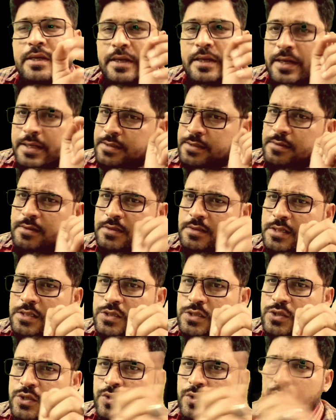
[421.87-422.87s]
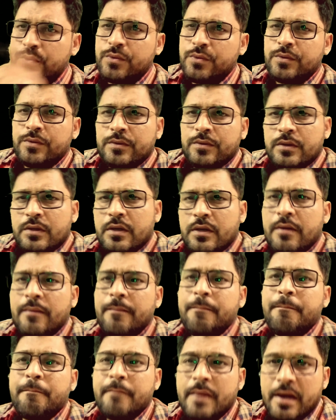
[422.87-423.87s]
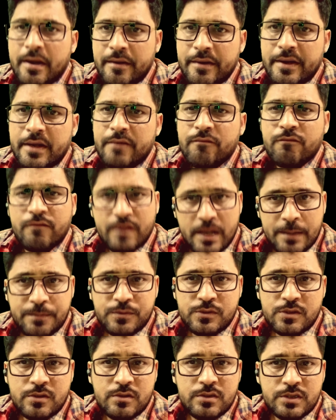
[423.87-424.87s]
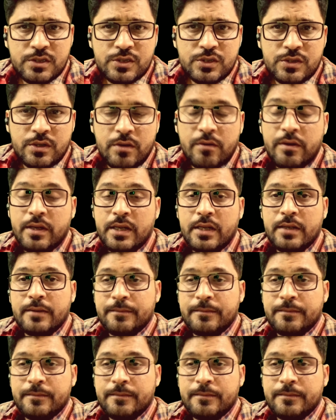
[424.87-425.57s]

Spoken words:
that I suggest you, Merriam-Webster dictionary,